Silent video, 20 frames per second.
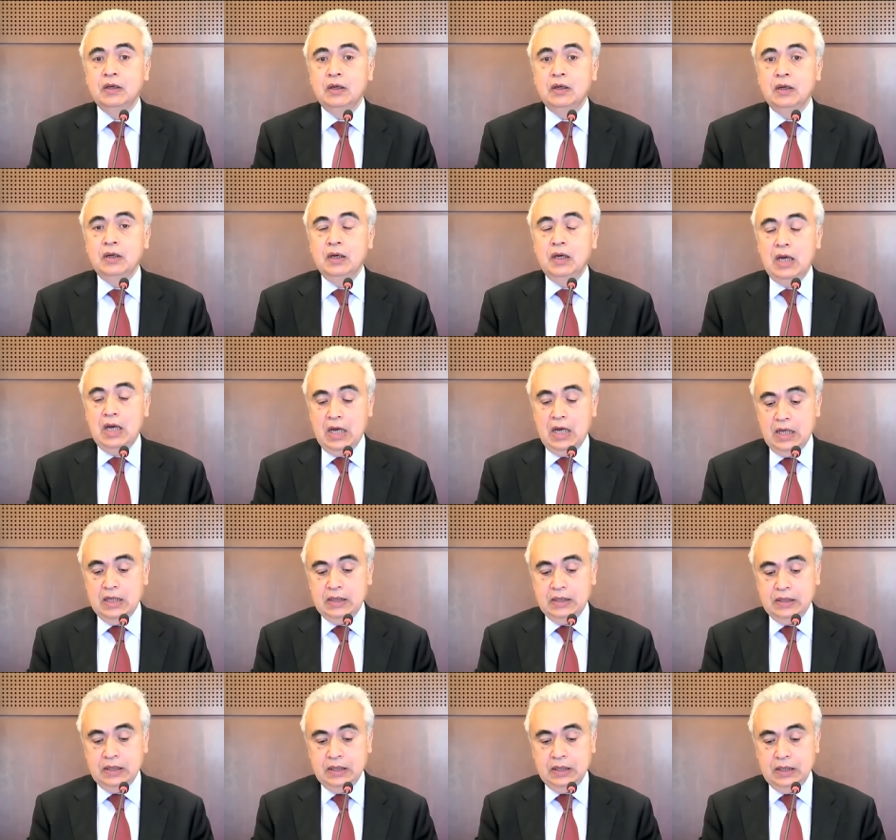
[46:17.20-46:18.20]
and
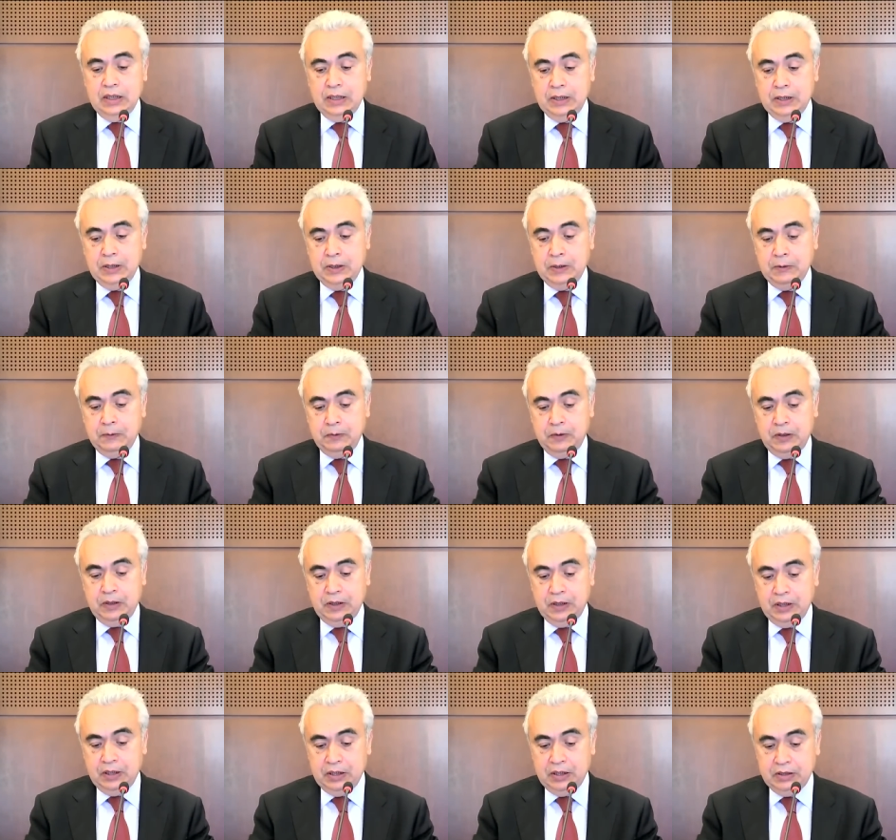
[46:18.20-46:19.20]

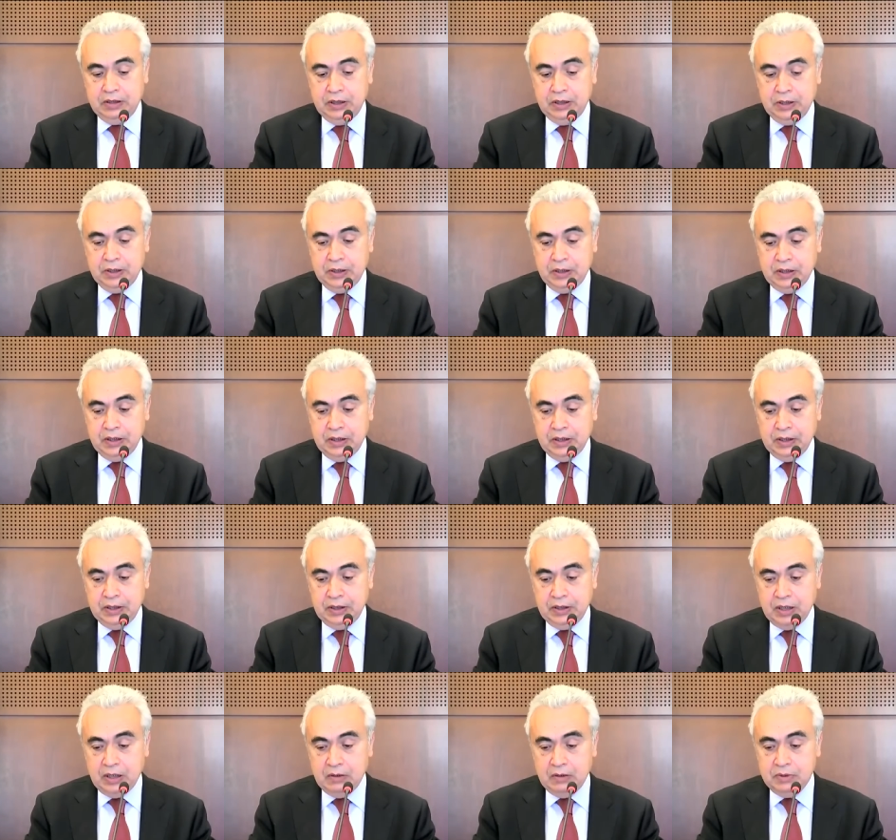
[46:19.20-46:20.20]
the
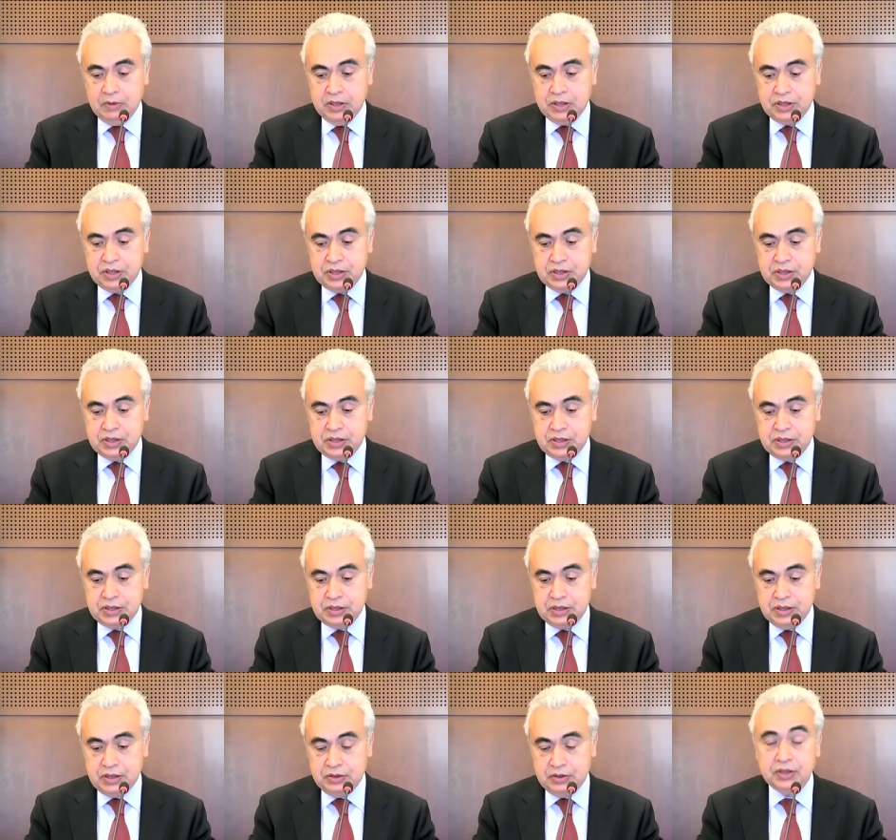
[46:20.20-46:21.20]
emissions
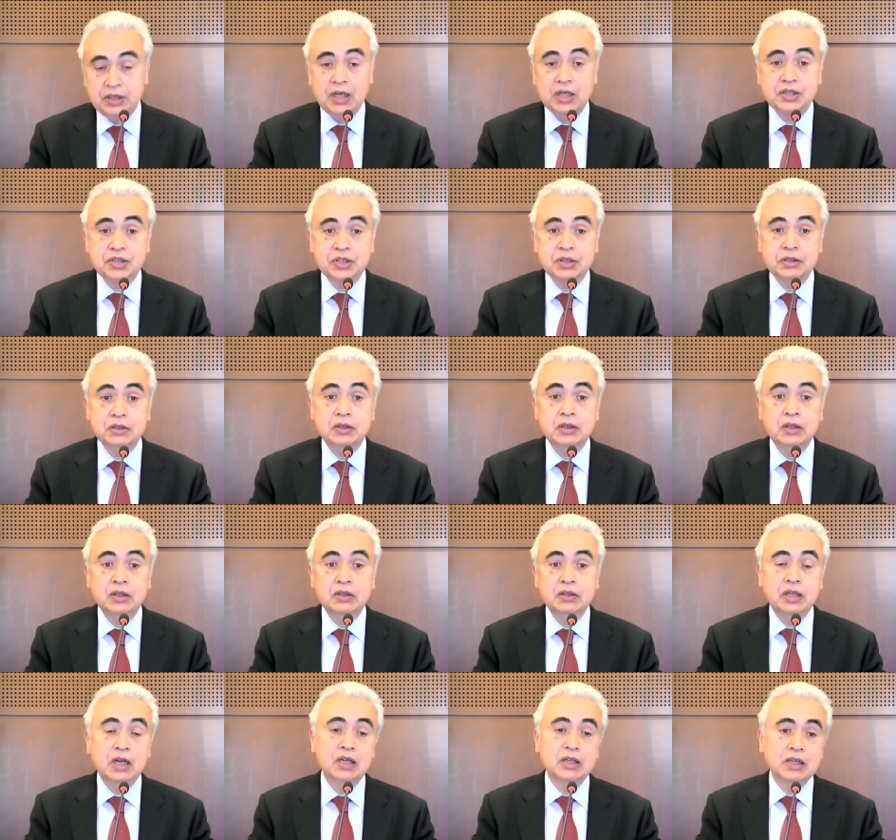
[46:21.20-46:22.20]
reduction
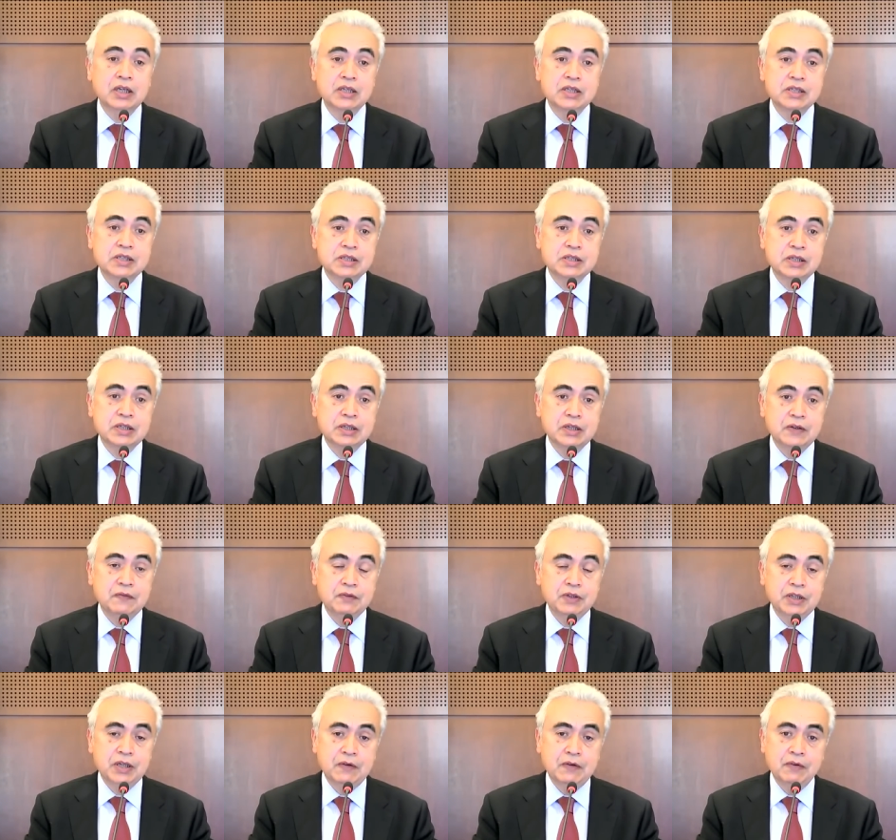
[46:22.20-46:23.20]
targets we
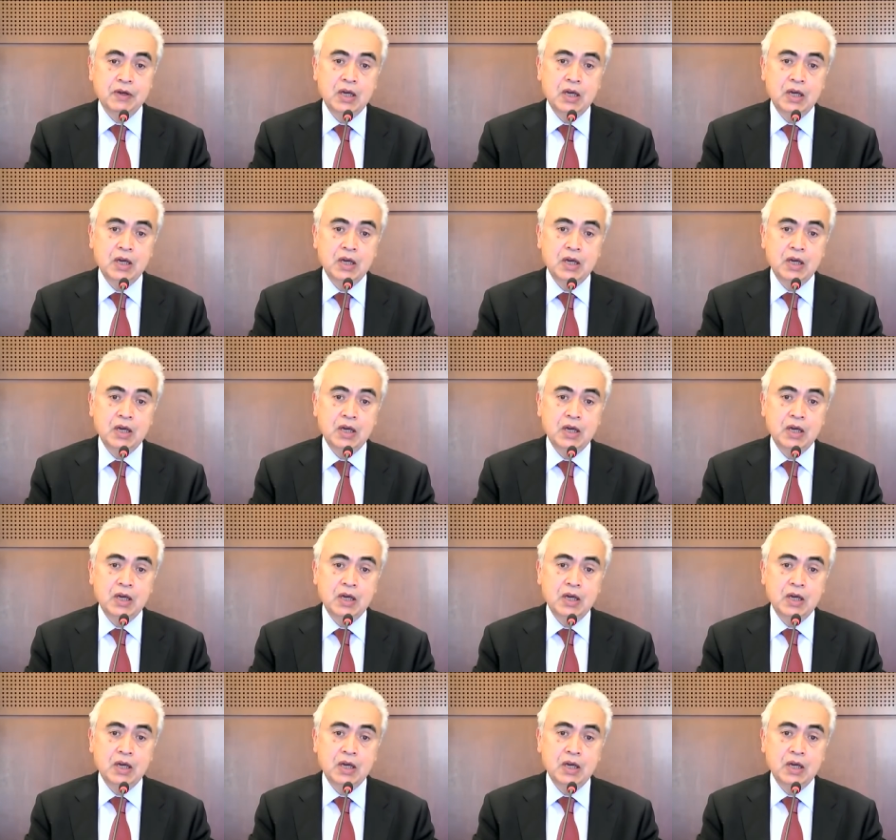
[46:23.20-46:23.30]
have.